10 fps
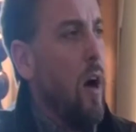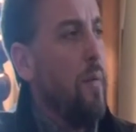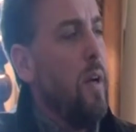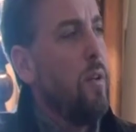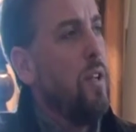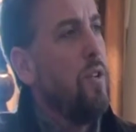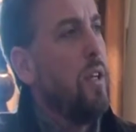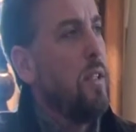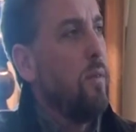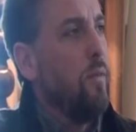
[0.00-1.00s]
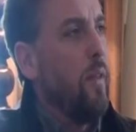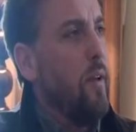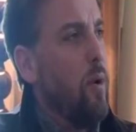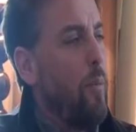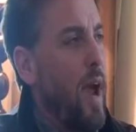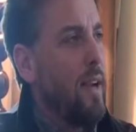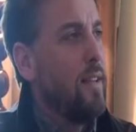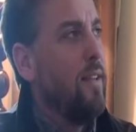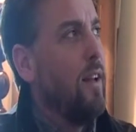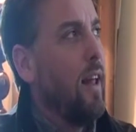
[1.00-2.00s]
I mean, it was interesting because the thing about
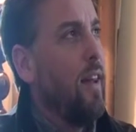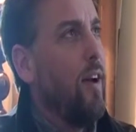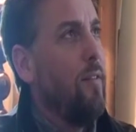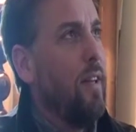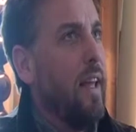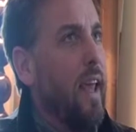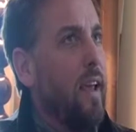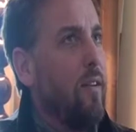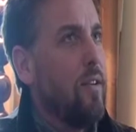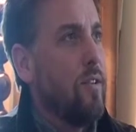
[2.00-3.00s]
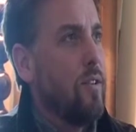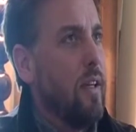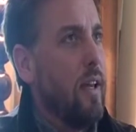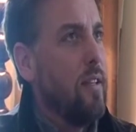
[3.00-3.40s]
Pakistan that I love in the air is there's like,